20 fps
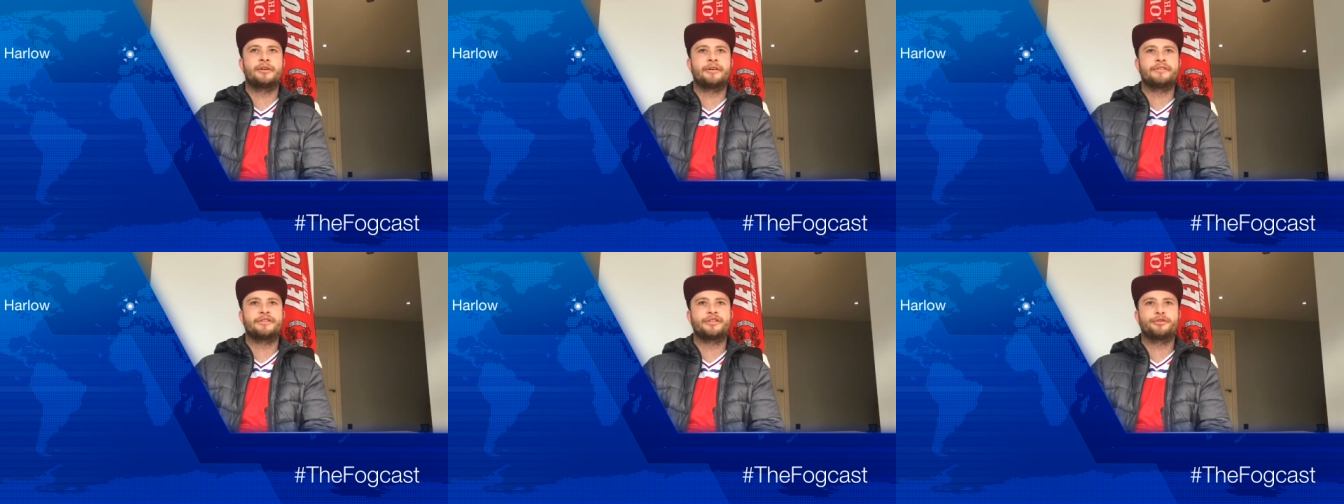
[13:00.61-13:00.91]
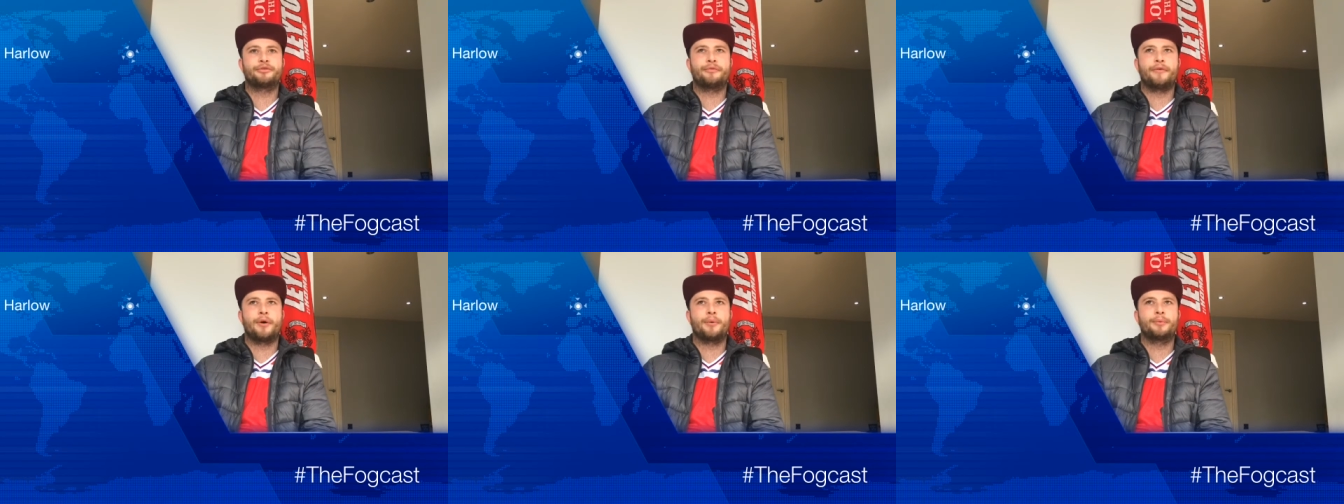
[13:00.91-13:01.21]

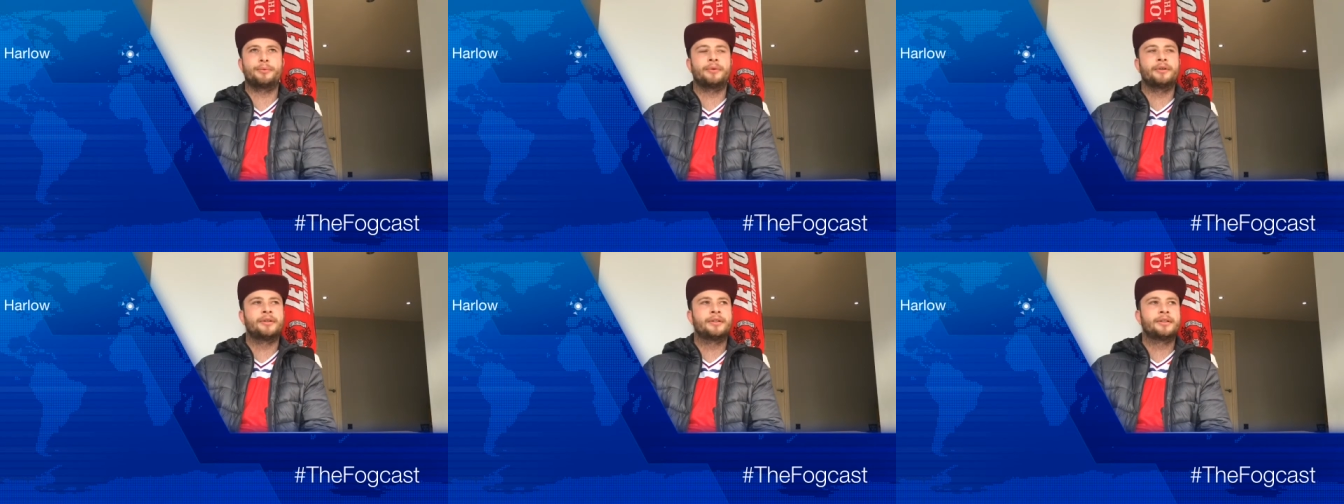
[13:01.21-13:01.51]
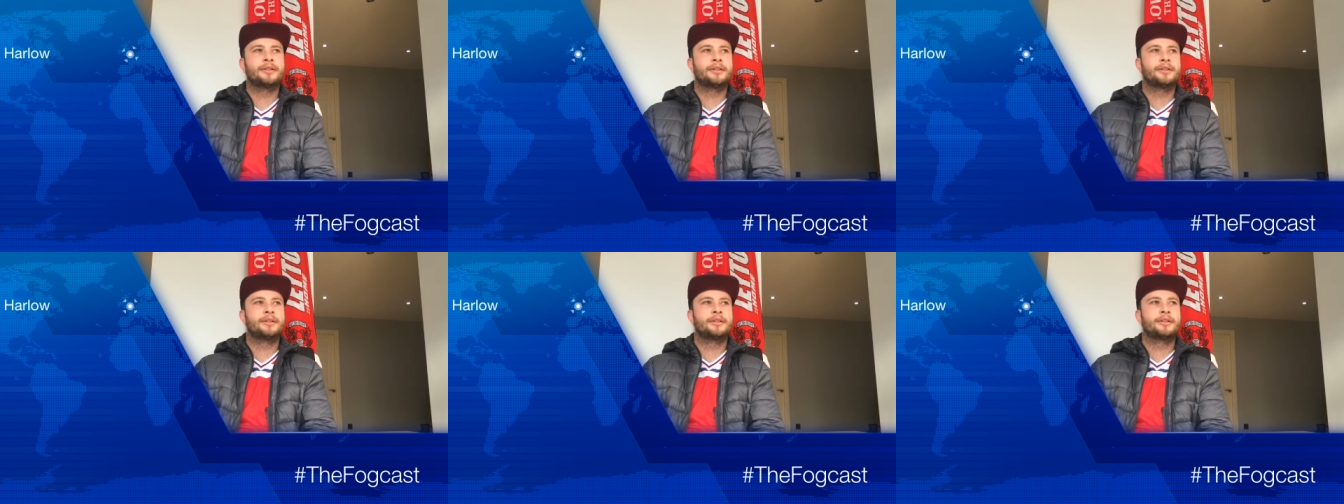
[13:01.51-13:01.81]
Lawrence Vaughan,
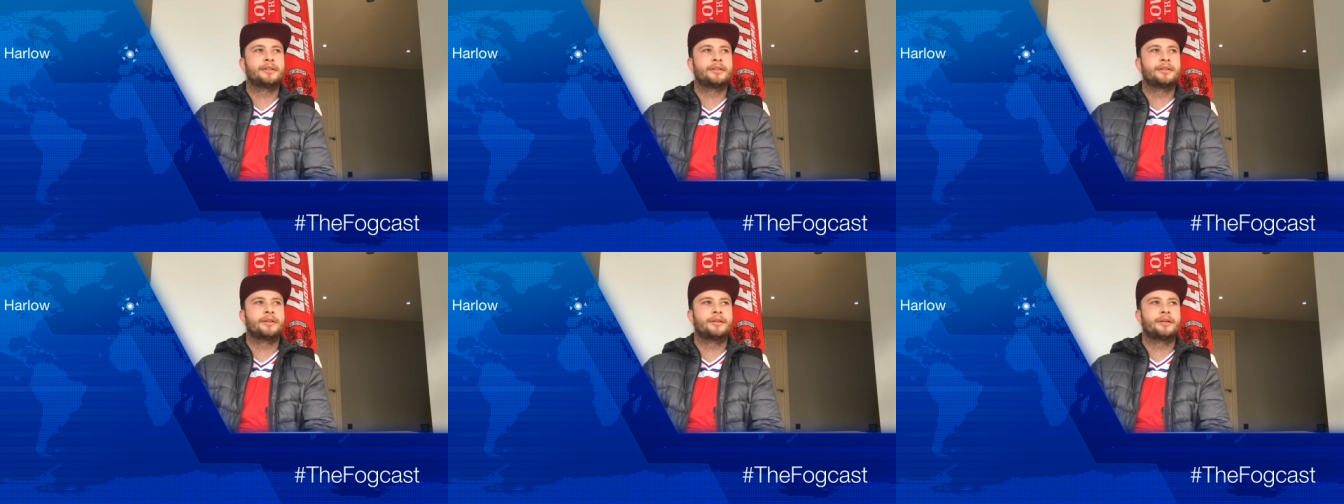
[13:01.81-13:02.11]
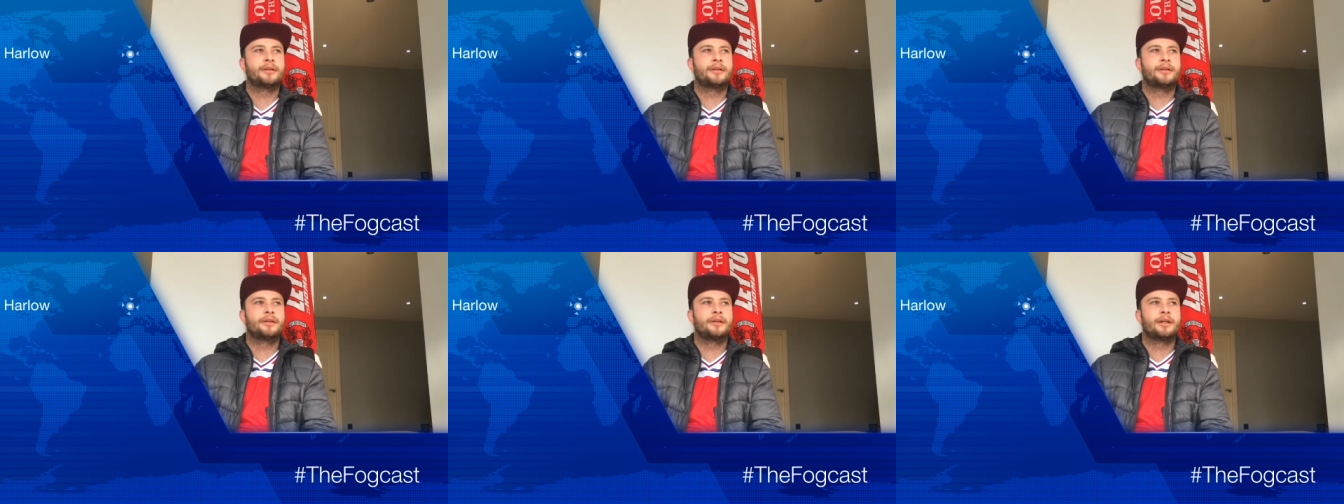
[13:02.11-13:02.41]

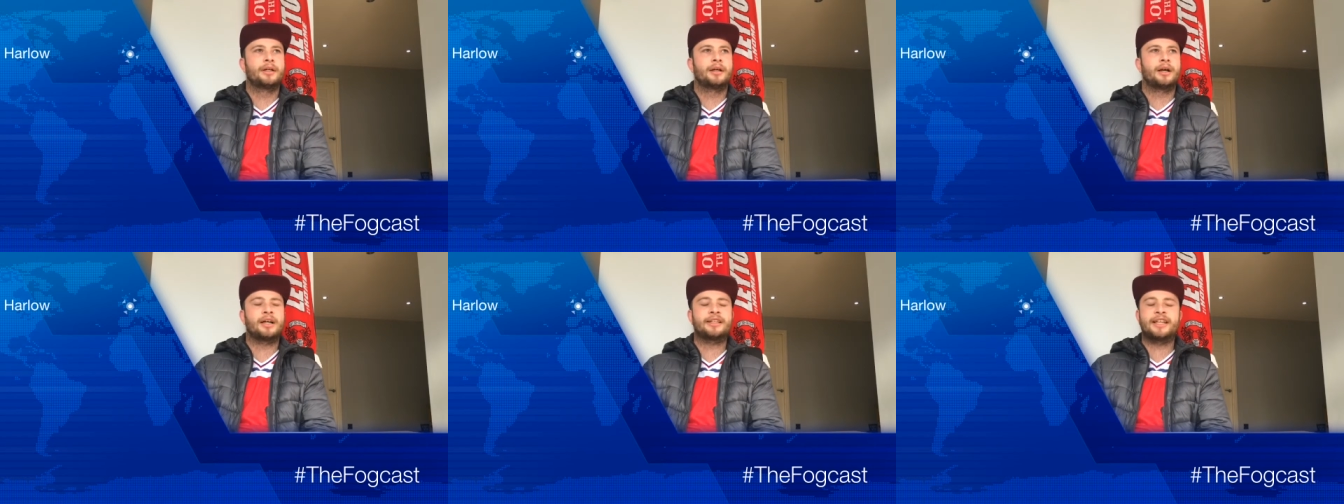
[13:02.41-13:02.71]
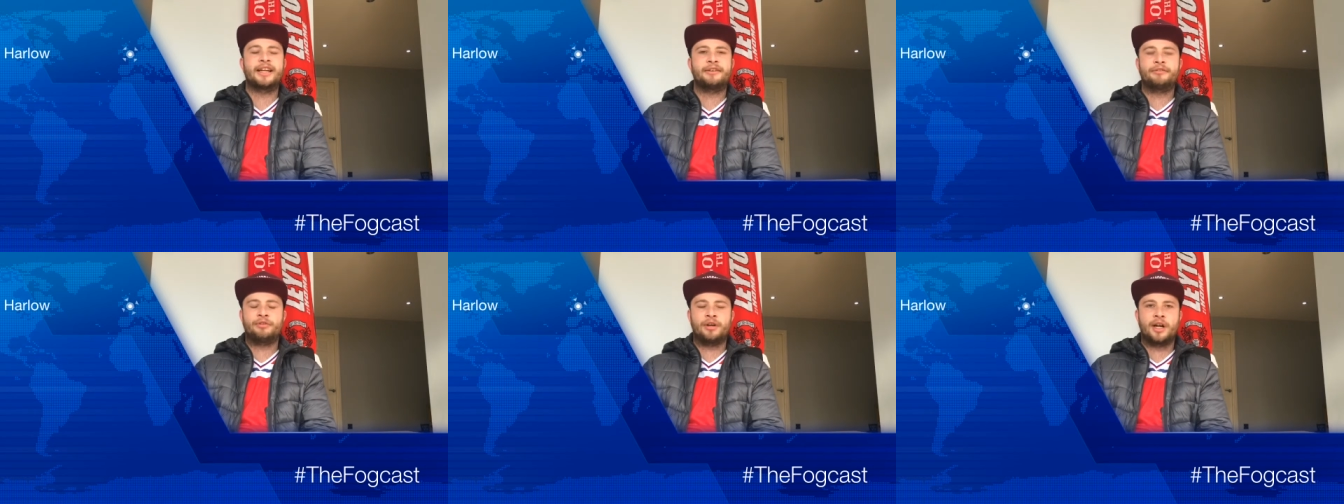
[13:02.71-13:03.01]
I
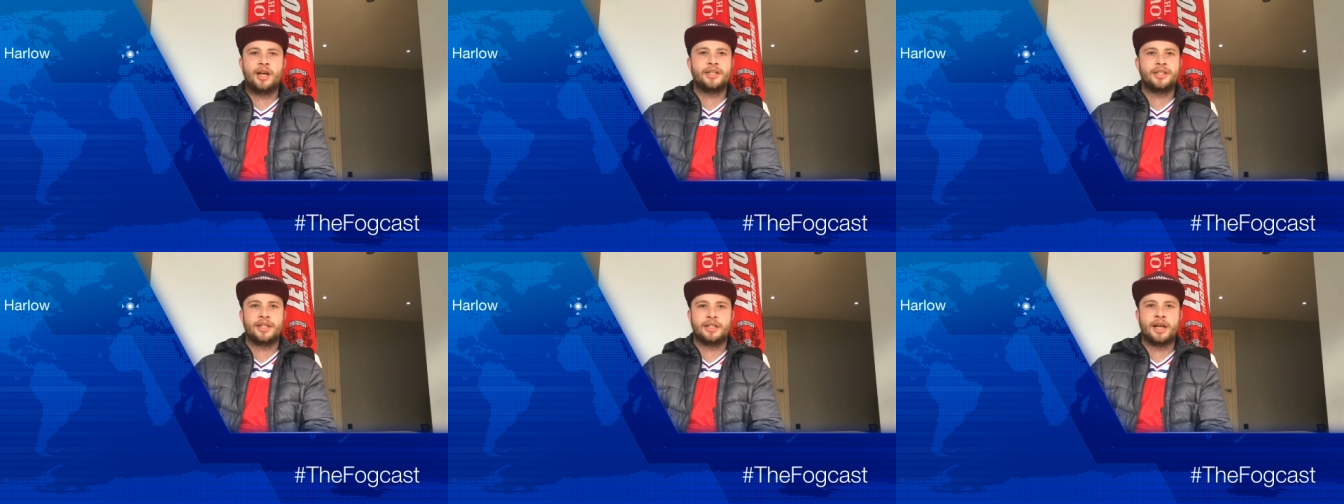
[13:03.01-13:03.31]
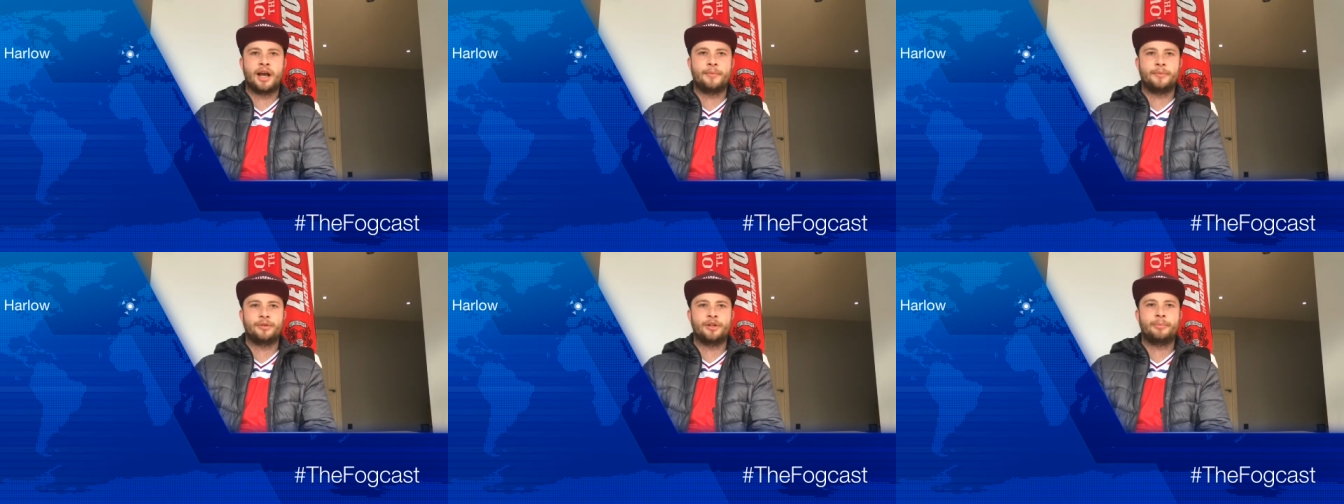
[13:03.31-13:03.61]
didn't even realise he'd
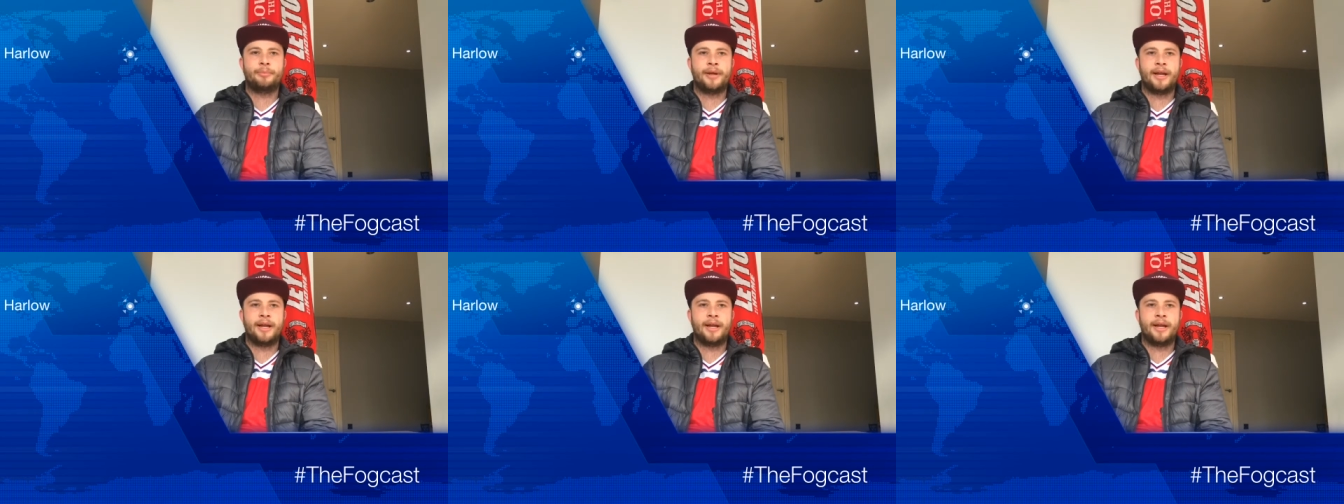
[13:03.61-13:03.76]
come on the